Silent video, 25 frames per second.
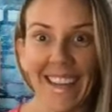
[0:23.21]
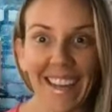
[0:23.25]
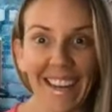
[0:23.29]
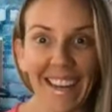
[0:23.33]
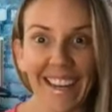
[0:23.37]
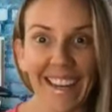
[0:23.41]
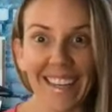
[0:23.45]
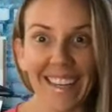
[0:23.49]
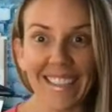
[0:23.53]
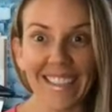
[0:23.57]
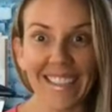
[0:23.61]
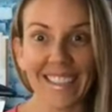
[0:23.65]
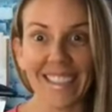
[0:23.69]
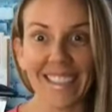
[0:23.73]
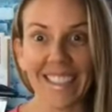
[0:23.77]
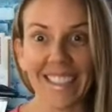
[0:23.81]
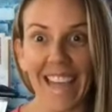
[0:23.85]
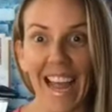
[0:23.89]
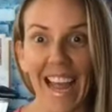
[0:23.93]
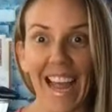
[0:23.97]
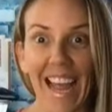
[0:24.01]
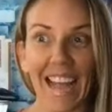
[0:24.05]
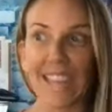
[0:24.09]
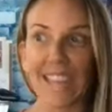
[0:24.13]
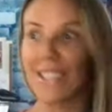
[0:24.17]
It's
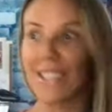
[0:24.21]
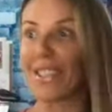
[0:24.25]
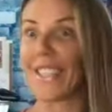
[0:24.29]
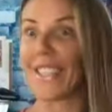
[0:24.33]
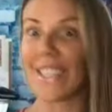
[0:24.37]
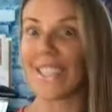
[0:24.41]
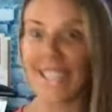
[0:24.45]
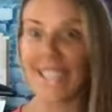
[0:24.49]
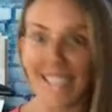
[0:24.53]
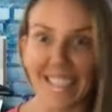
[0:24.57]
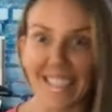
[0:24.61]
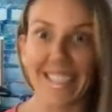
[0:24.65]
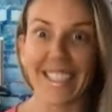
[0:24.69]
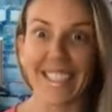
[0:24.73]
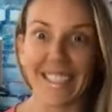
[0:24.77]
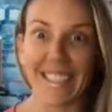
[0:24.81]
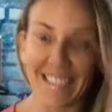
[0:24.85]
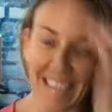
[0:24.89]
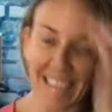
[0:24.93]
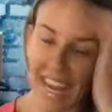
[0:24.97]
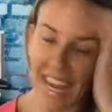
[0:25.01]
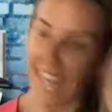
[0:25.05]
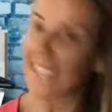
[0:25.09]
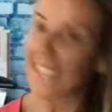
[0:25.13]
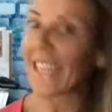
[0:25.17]
actually the
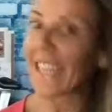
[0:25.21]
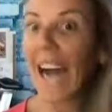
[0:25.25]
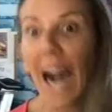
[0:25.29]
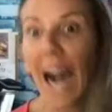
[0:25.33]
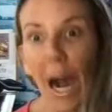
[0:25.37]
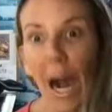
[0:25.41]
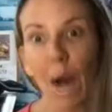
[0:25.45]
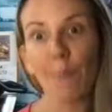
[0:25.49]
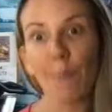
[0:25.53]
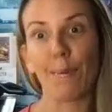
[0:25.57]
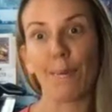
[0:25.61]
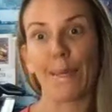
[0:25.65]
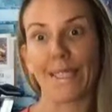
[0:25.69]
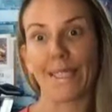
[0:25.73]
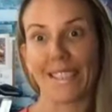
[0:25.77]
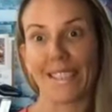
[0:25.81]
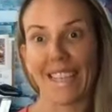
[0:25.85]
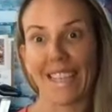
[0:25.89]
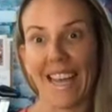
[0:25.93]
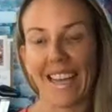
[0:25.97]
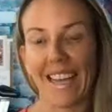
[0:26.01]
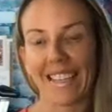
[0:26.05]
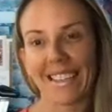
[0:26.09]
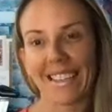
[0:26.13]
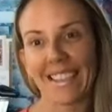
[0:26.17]
exact
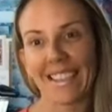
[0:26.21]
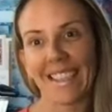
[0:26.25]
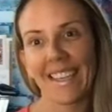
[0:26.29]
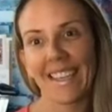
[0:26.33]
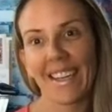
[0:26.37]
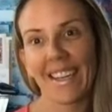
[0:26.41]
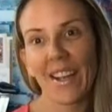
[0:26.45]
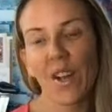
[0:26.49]
opposite.